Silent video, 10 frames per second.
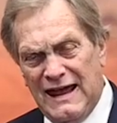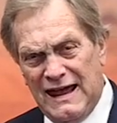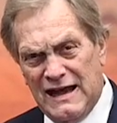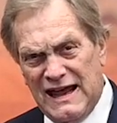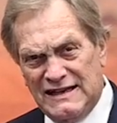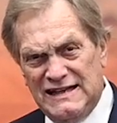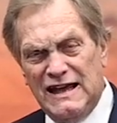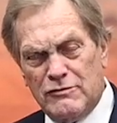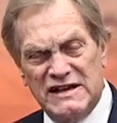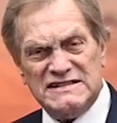In a
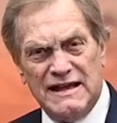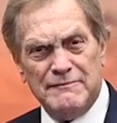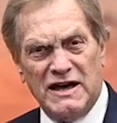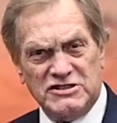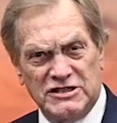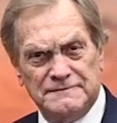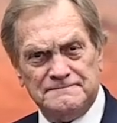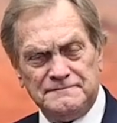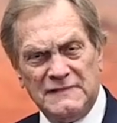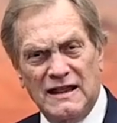decreasing budget,
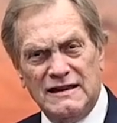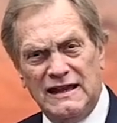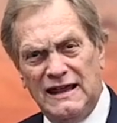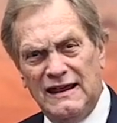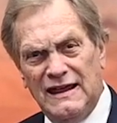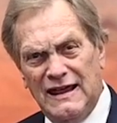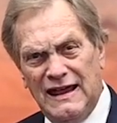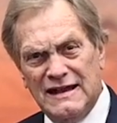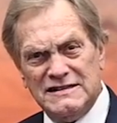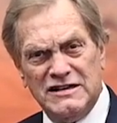the
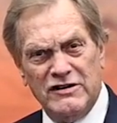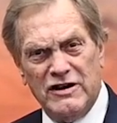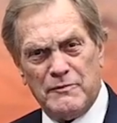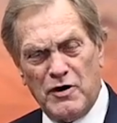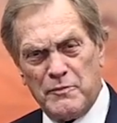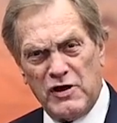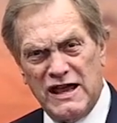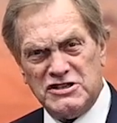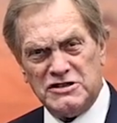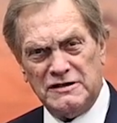Interior
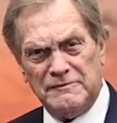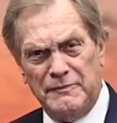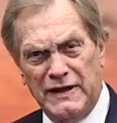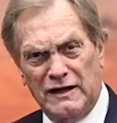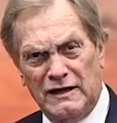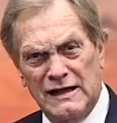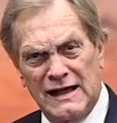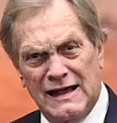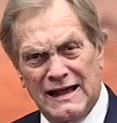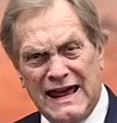Appropriation Bill
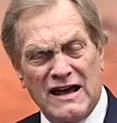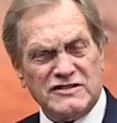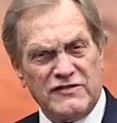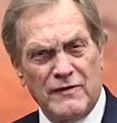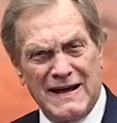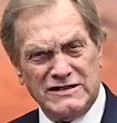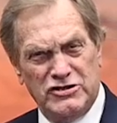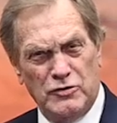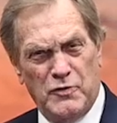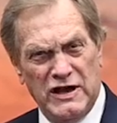counts for about
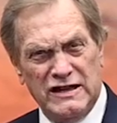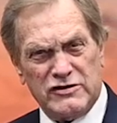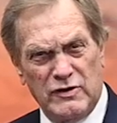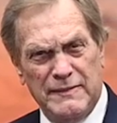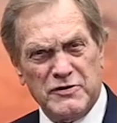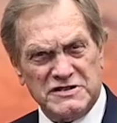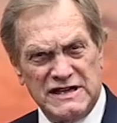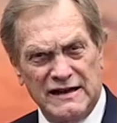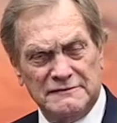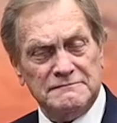
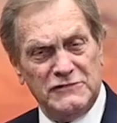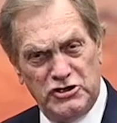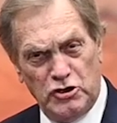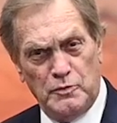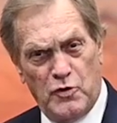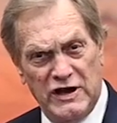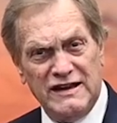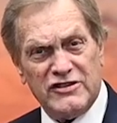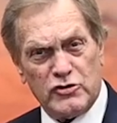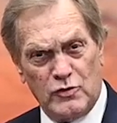
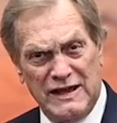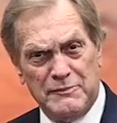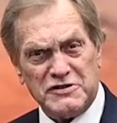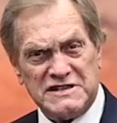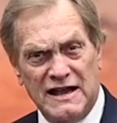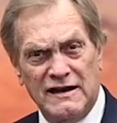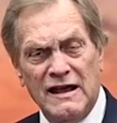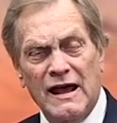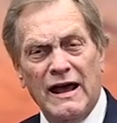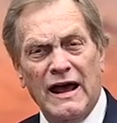2.3%
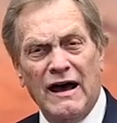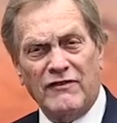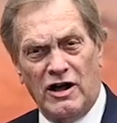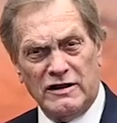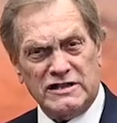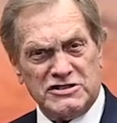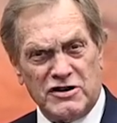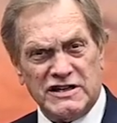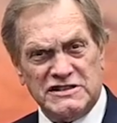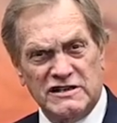of all the
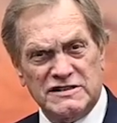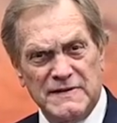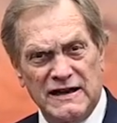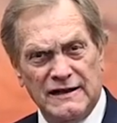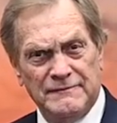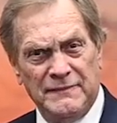discretionary spending.